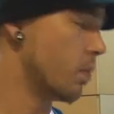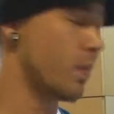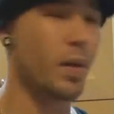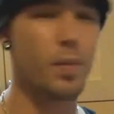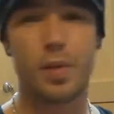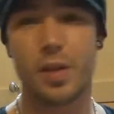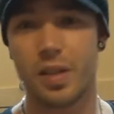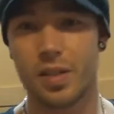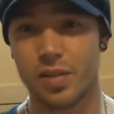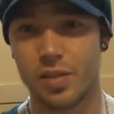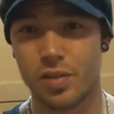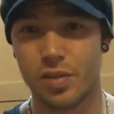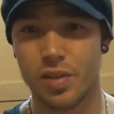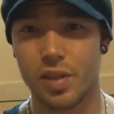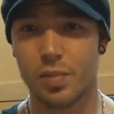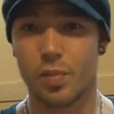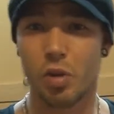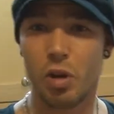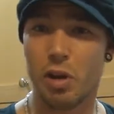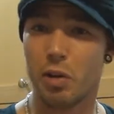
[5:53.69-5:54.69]
Maybe it is a
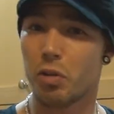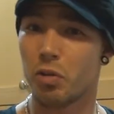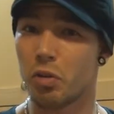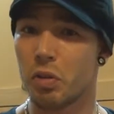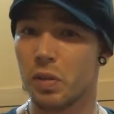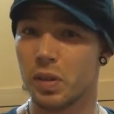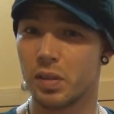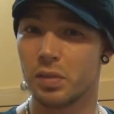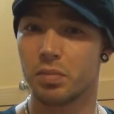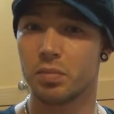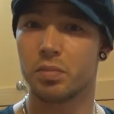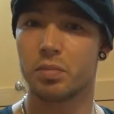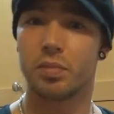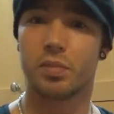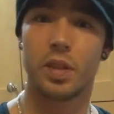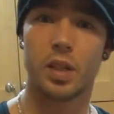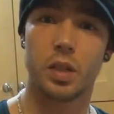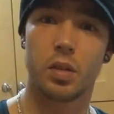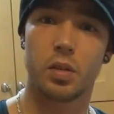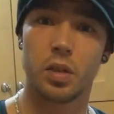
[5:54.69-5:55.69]
simmer, I
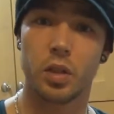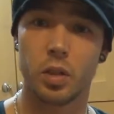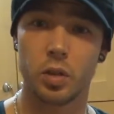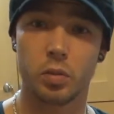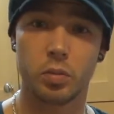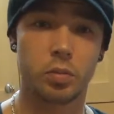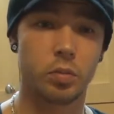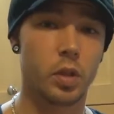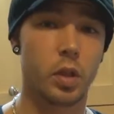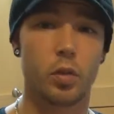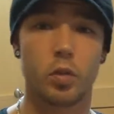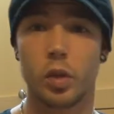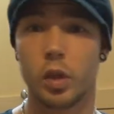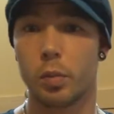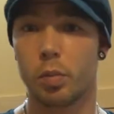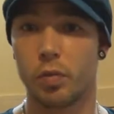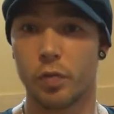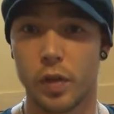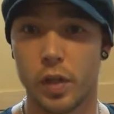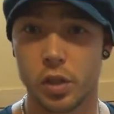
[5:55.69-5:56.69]
don't know. I'm not really
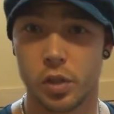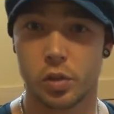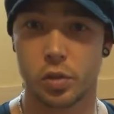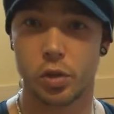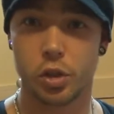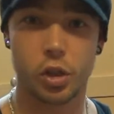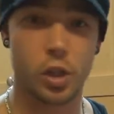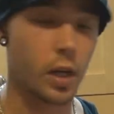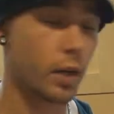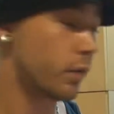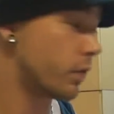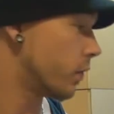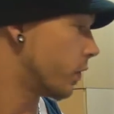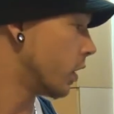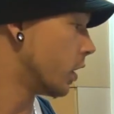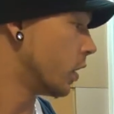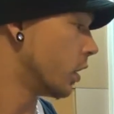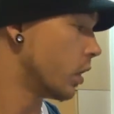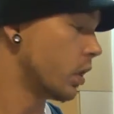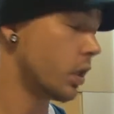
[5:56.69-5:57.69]
a professional chef.